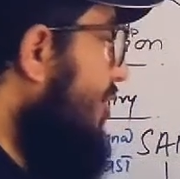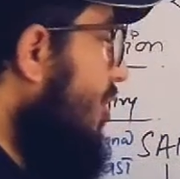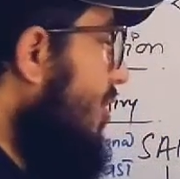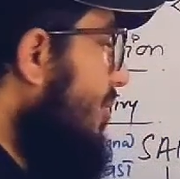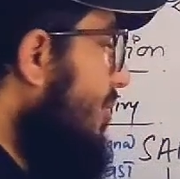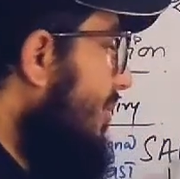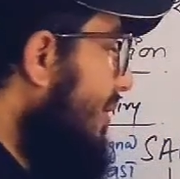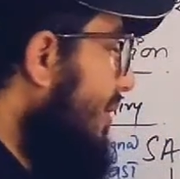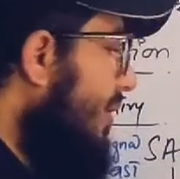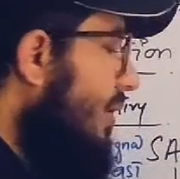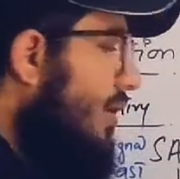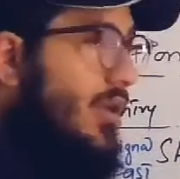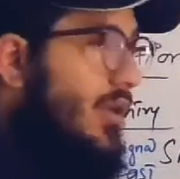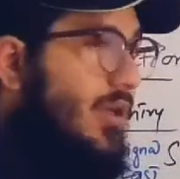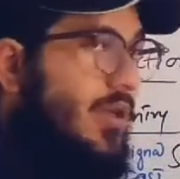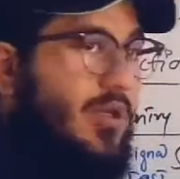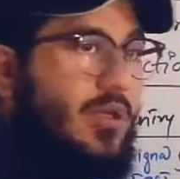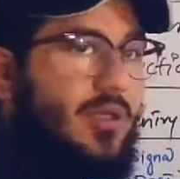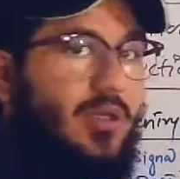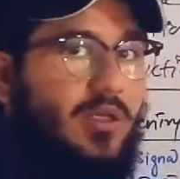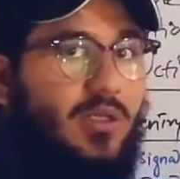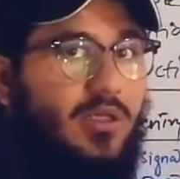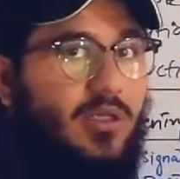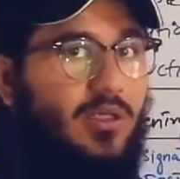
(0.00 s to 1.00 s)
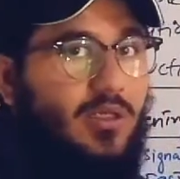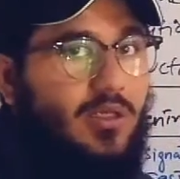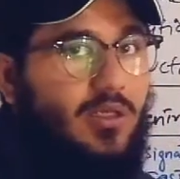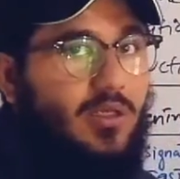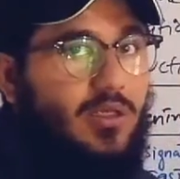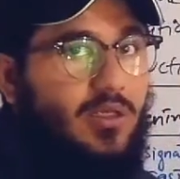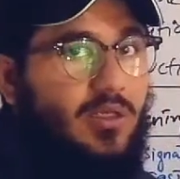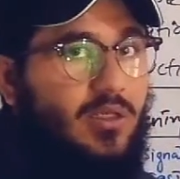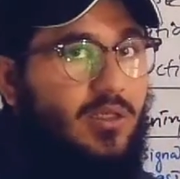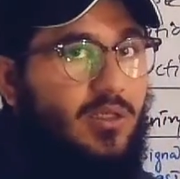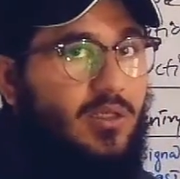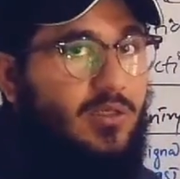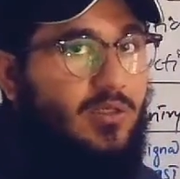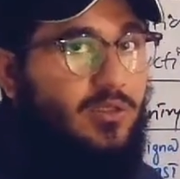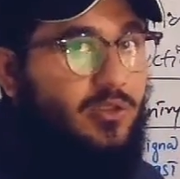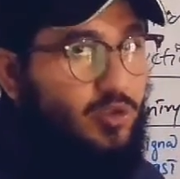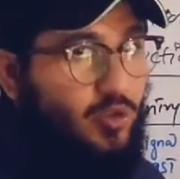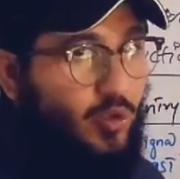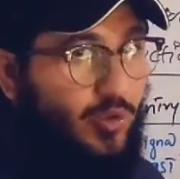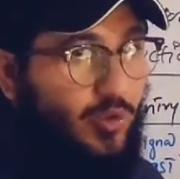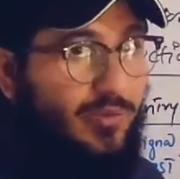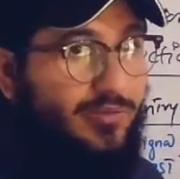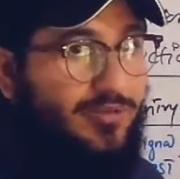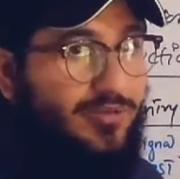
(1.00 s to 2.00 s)
on the normal
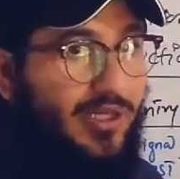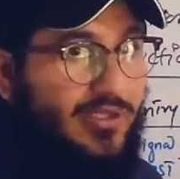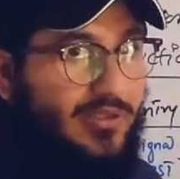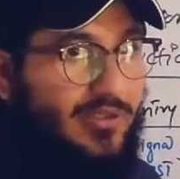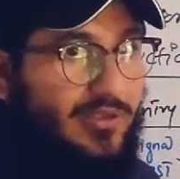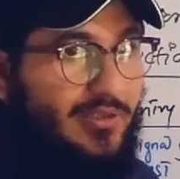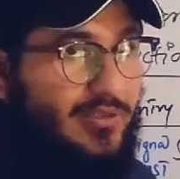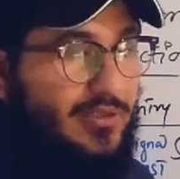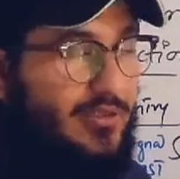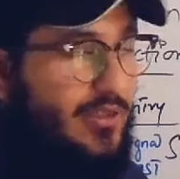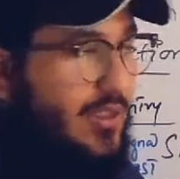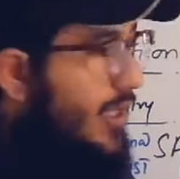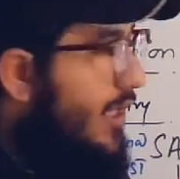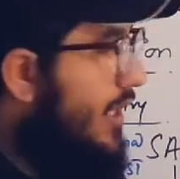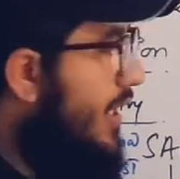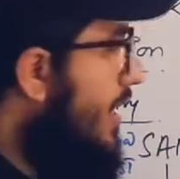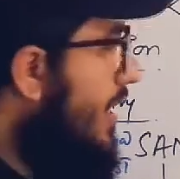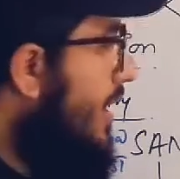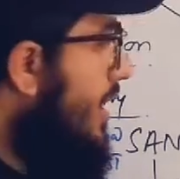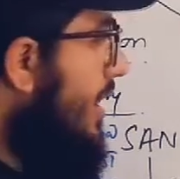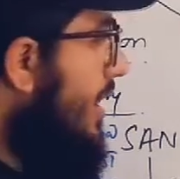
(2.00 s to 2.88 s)
sodium channels.